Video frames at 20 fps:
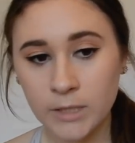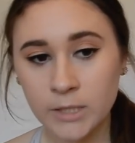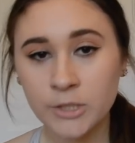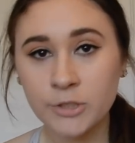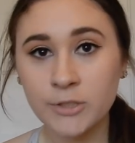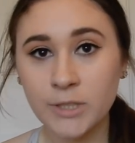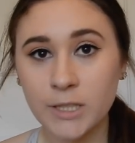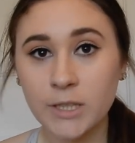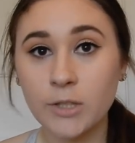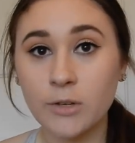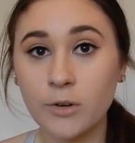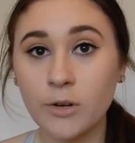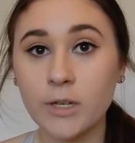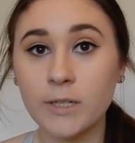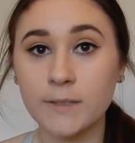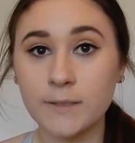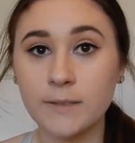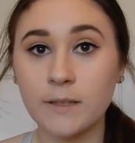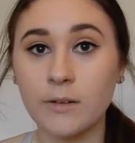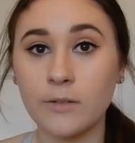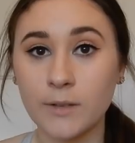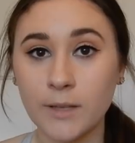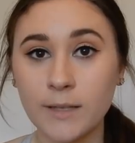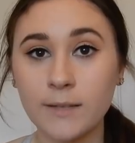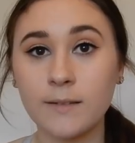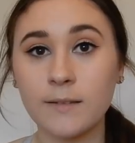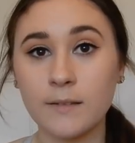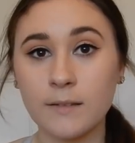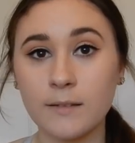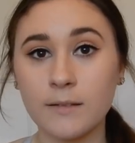really do like the chorus though.
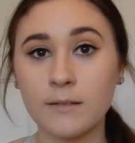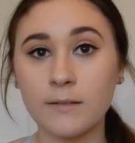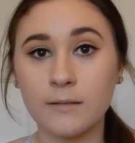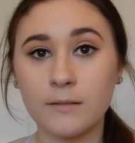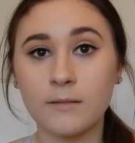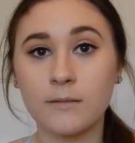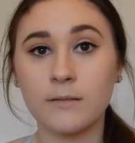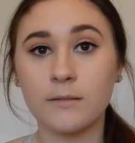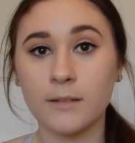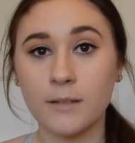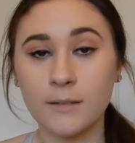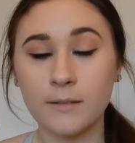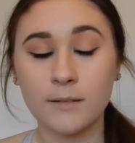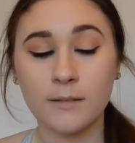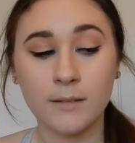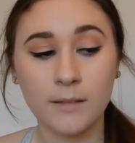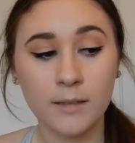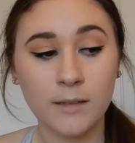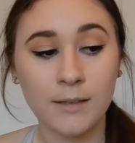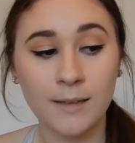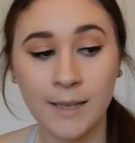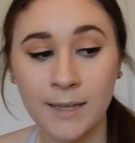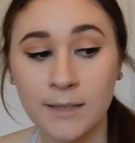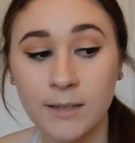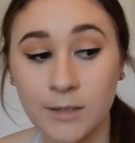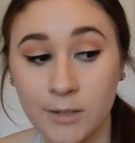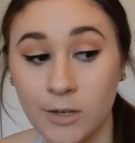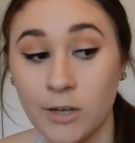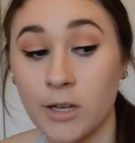This, it's